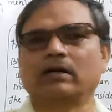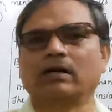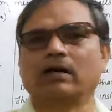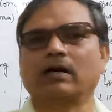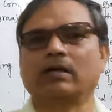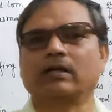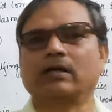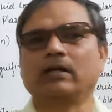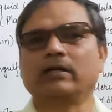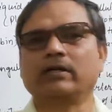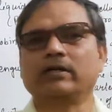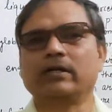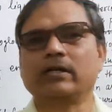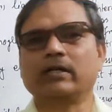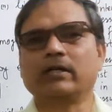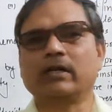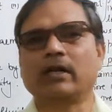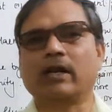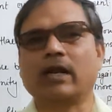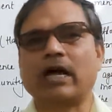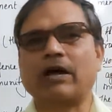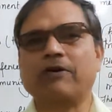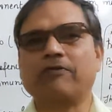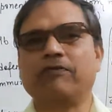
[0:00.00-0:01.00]
until
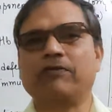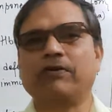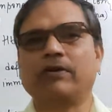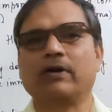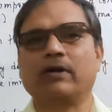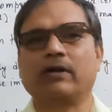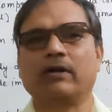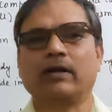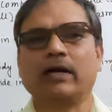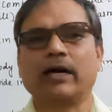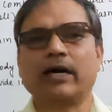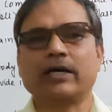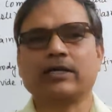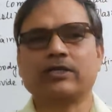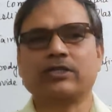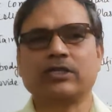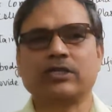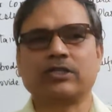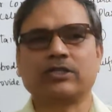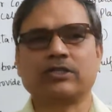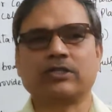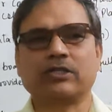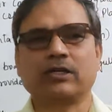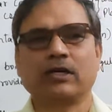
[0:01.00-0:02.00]
the life will
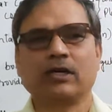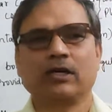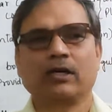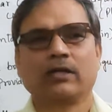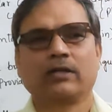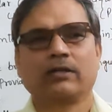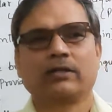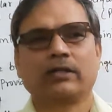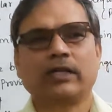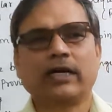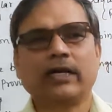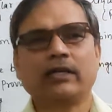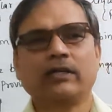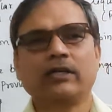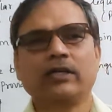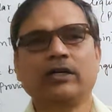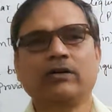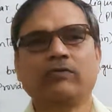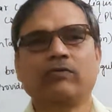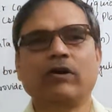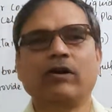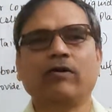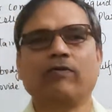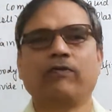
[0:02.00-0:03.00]
exist, then
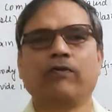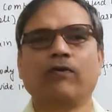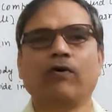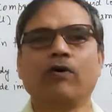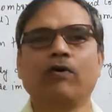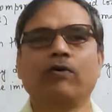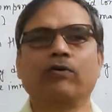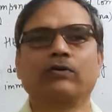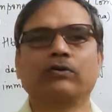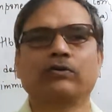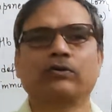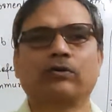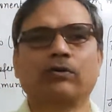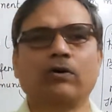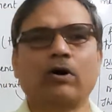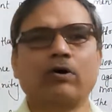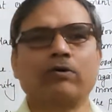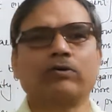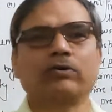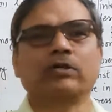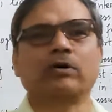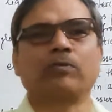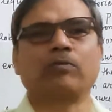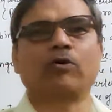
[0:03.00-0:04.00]
it will flow
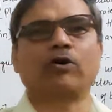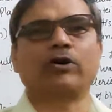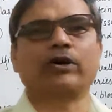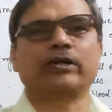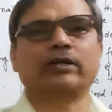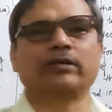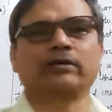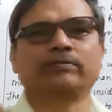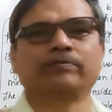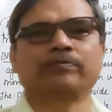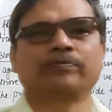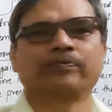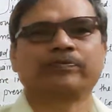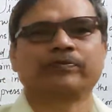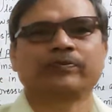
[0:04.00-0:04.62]
throughout the body.